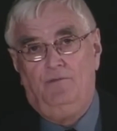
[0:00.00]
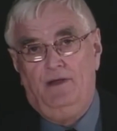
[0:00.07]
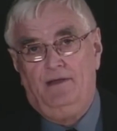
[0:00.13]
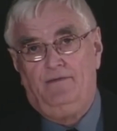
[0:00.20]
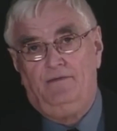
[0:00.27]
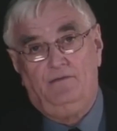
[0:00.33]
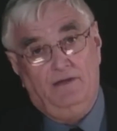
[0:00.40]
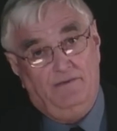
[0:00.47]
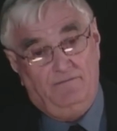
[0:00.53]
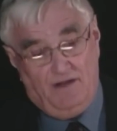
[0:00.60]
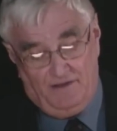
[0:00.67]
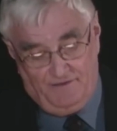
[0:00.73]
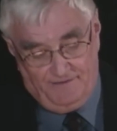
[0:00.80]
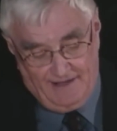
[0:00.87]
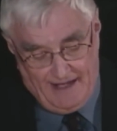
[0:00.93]
with who lived
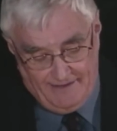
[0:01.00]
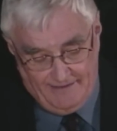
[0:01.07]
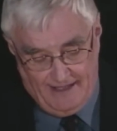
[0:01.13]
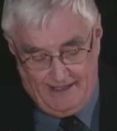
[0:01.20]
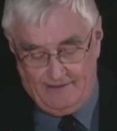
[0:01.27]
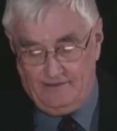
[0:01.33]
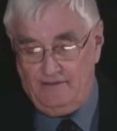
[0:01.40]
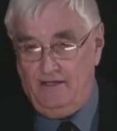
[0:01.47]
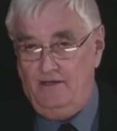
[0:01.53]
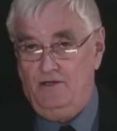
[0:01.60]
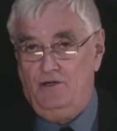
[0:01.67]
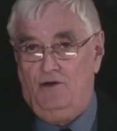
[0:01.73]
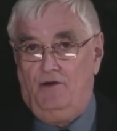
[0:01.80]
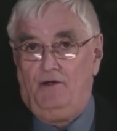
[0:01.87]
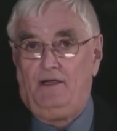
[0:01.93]
on Staten Island in
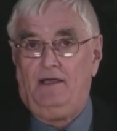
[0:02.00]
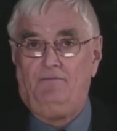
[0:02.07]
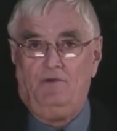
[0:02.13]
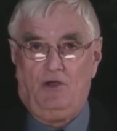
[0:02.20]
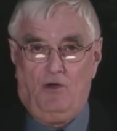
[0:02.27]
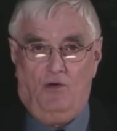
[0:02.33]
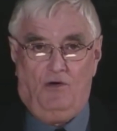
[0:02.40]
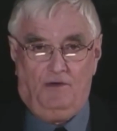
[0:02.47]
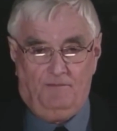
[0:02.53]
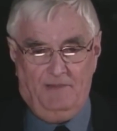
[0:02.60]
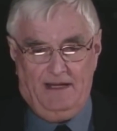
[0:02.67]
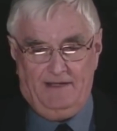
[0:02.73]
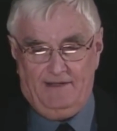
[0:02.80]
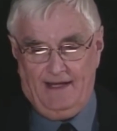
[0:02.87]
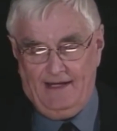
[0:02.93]
New York had recalled
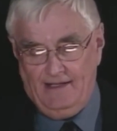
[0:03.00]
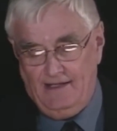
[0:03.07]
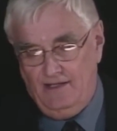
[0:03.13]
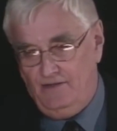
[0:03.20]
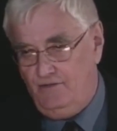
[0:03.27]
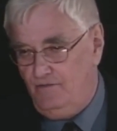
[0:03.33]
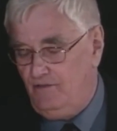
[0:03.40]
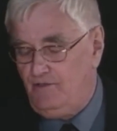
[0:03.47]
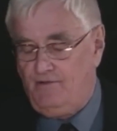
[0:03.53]
being taken into a